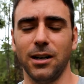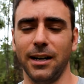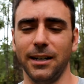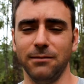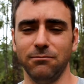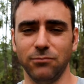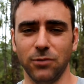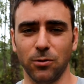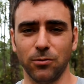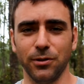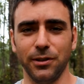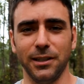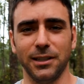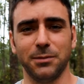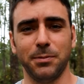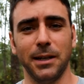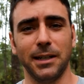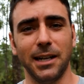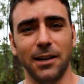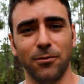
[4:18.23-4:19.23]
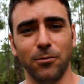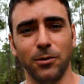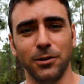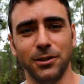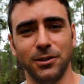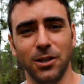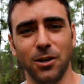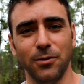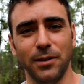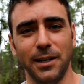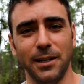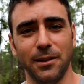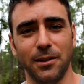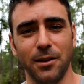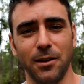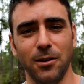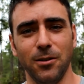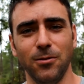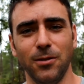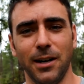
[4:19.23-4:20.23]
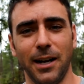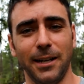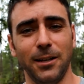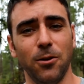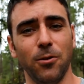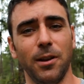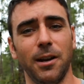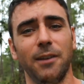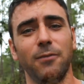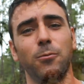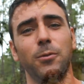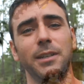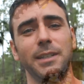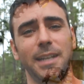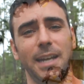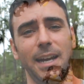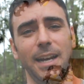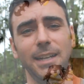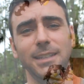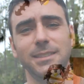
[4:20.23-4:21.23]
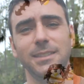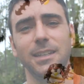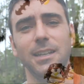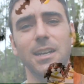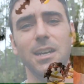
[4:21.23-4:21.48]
I don't really expect everyone to donate, though, and I know that everyone can't,